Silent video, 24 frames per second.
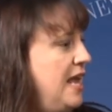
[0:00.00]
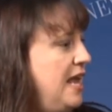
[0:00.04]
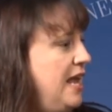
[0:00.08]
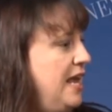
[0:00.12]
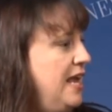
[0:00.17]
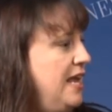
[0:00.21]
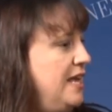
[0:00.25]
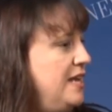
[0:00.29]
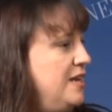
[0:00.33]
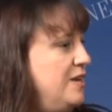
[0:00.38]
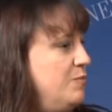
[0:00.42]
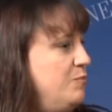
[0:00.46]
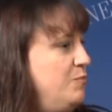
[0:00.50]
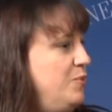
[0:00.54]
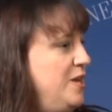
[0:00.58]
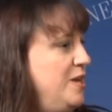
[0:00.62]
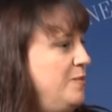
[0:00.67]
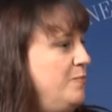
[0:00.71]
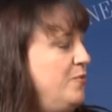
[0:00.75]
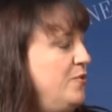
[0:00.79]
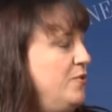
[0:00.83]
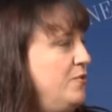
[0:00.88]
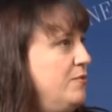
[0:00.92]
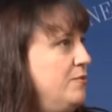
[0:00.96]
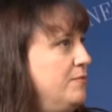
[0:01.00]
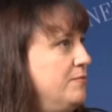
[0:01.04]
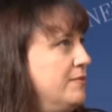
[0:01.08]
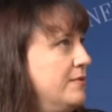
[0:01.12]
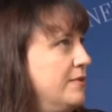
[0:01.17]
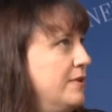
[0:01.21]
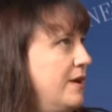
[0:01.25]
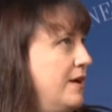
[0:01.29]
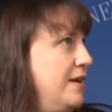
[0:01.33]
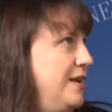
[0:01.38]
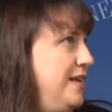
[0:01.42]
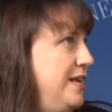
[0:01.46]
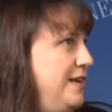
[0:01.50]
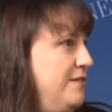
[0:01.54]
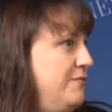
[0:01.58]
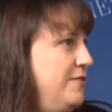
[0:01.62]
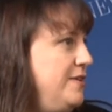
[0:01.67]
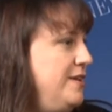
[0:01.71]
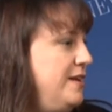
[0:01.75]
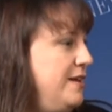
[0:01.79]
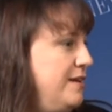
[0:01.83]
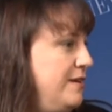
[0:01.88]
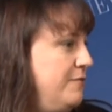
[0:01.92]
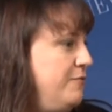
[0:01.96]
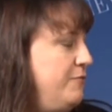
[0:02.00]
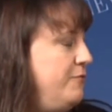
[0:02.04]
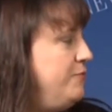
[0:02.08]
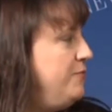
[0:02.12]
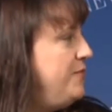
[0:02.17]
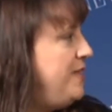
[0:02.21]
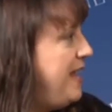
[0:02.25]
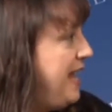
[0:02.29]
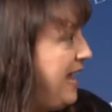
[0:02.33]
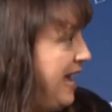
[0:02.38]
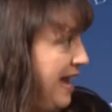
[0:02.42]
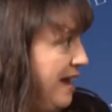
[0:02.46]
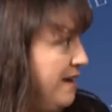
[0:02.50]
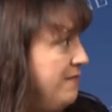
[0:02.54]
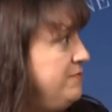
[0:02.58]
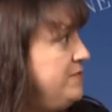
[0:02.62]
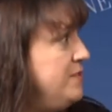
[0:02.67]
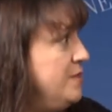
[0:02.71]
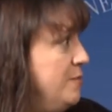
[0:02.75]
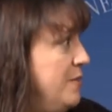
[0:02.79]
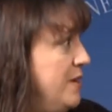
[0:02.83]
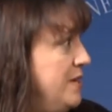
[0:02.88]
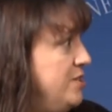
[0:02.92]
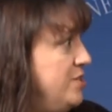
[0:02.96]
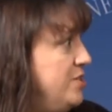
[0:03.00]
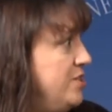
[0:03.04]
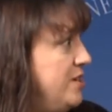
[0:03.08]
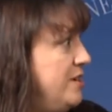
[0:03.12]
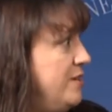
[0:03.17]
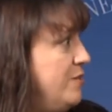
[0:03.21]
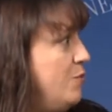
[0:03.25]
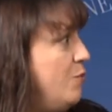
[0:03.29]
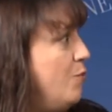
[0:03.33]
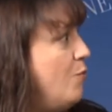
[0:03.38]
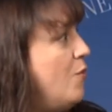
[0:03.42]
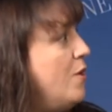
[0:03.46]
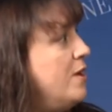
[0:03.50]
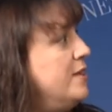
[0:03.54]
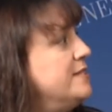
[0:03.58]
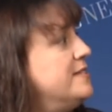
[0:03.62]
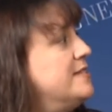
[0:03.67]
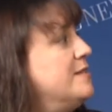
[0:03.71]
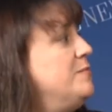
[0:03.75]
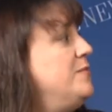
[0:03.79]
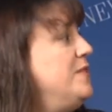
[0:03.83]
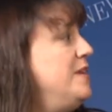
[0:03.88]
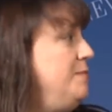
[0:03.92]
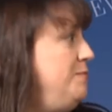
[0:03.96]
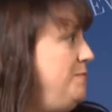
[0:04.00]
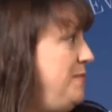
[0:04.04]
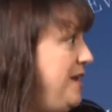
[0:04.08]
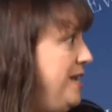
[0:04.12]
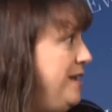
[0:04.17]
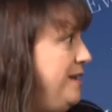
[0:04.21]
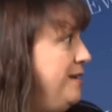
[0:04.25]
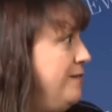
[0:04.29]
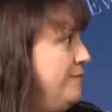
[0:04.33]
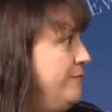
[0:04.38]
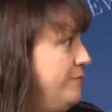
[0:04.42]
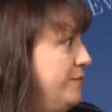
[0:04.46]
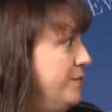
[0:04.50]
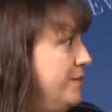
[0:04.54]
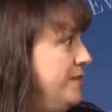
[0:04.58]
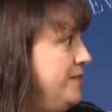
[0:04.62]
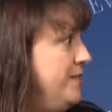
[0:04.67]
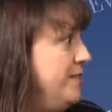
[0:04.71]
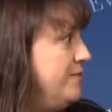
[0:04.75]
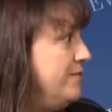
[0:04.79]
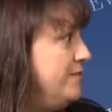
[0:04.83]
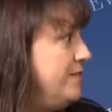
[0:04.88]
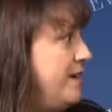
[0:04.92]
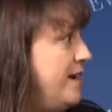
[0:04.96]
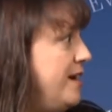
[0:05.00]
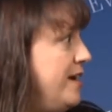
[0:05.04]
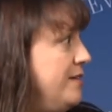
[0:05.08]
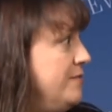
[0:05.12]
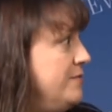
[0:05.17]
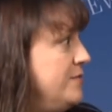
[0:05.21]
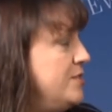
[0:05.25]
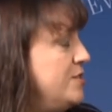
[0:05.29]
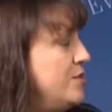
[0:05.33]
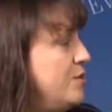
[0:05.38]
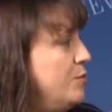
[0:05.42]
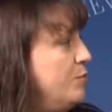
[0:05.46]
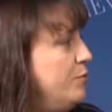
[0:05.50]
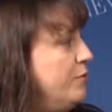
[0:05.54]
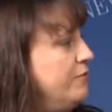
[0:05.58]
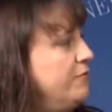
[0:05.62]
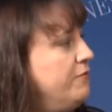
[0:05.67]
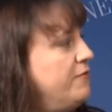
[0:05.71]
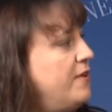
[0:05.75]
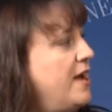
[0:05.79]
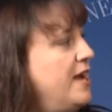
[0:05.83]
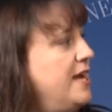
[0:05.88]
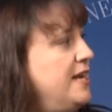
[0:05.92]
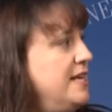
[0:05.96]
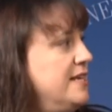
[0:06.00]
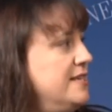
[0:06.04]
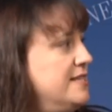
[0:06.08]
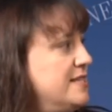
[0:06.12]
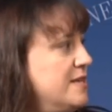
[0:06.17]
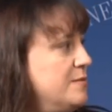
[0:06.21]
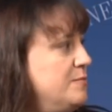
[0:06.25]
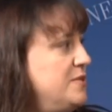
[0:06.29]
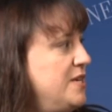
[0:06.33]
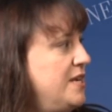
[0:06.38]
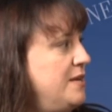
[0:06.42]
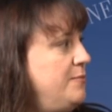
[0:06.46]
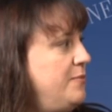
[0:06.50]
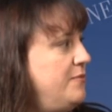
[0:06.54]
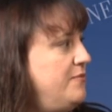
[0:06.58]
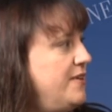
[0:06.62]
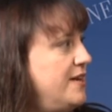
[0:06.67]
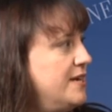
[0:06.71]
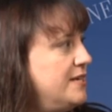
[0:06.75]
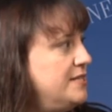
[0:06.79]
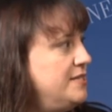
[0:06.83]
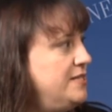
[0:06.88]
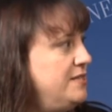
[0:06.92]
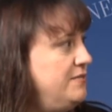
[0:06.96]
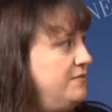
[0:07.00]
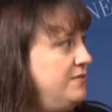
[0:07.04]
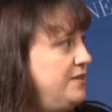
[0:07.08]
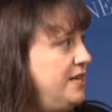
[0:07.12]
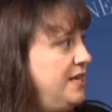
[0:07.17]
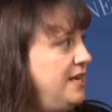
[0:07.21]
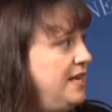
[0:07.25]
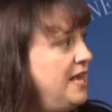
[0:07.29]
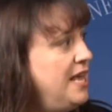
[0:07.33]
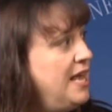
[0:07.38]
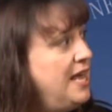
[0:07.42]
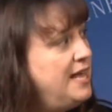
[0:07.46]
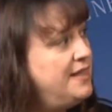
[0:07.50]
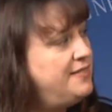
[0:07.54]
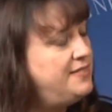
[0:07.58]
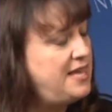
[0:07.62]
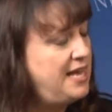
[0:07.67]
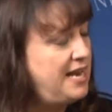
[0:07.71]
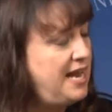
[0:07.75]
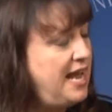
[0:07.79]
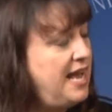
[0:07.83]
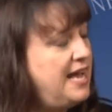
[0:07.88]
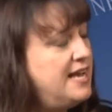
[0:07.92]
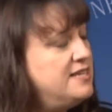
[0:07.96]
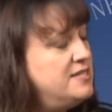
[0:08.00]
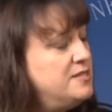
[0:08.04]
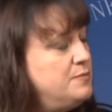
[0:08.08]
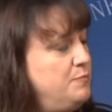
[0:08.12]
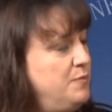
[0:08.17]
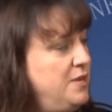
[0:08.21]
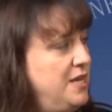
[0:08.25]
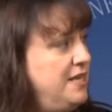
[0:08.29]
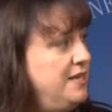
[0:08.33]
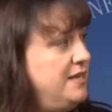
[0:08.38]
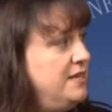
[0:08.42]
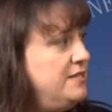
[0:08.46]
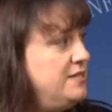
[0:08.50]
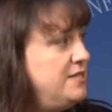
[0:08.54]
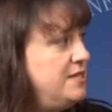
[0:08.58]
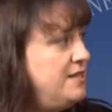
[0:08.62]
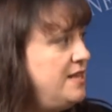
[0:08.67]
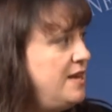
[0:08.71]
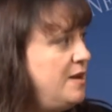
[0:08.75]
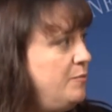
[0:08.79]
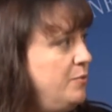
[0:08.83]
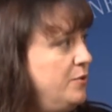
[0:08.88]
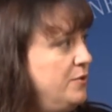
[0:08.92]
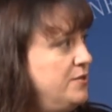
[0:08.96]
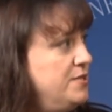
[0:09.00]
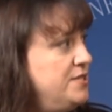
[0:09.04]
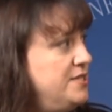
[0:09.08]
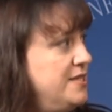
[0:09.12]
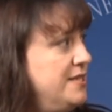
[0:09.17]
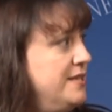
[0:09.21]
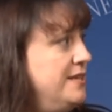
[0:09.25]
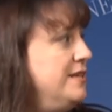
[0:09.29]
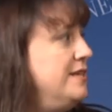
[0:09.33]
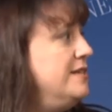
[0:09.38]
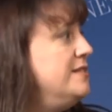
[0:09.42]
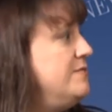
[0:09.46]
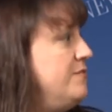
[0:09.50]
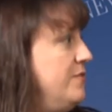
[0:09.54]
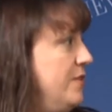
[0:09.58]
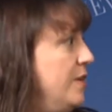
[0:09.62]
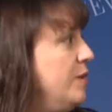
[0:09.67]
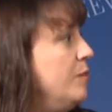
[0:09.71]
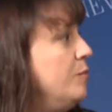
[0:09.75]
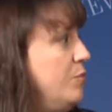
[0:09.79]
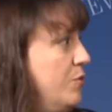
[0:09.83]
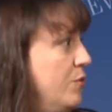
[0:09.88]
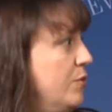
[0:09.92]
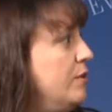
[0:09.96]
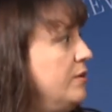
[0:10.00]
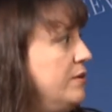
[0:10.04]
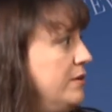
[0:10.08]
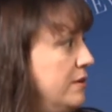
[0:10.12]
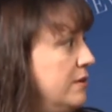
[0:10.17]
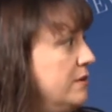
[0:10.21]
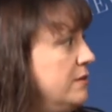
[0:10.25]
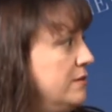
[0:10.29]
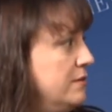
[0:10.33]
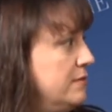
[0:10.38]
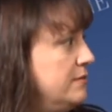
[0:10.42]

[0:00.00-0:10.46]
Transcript: And people, even if they have dementia, want something meaningful in their lives. So providing some type of activity that has meaning to that person is very important.